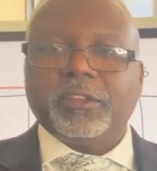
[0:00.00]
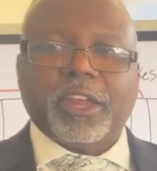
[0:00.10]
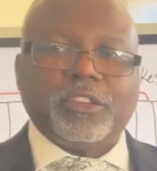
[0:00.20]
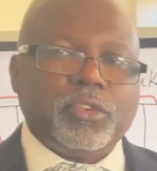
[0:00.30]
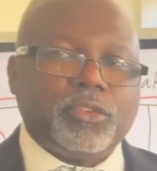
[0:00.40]

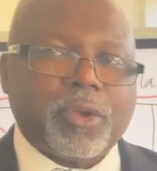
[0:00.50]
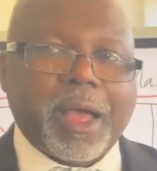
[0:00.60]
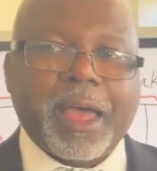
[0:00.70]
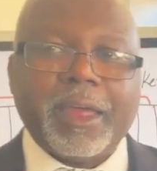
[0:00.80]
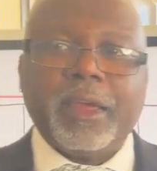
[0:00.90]
that you
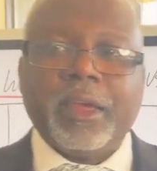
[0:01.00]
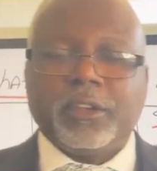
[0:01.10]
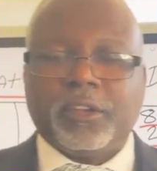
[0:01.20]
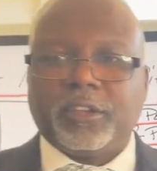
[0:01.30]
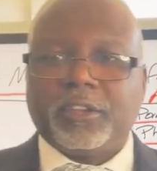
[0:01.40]
try
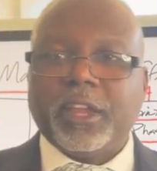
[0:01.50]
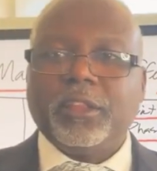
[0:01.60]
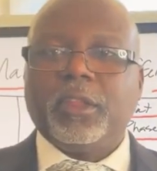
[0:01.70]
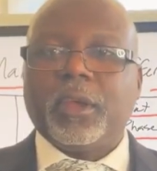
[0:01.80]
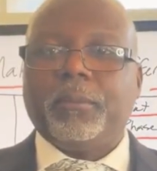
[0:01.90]
to
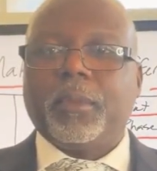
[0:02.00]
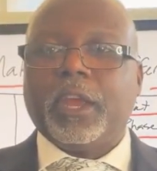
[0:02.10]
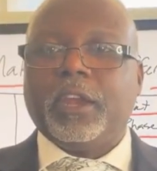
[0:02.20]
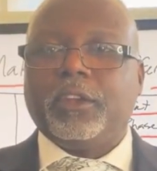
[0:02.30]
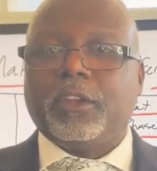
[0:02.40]
send them
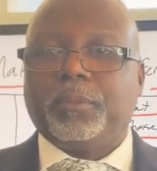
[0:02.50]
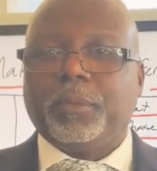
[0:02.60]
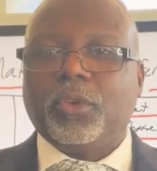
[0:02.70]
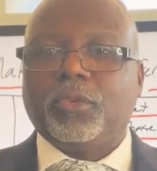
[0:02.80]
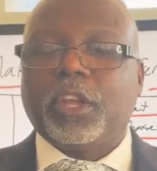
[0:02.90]
in disputes.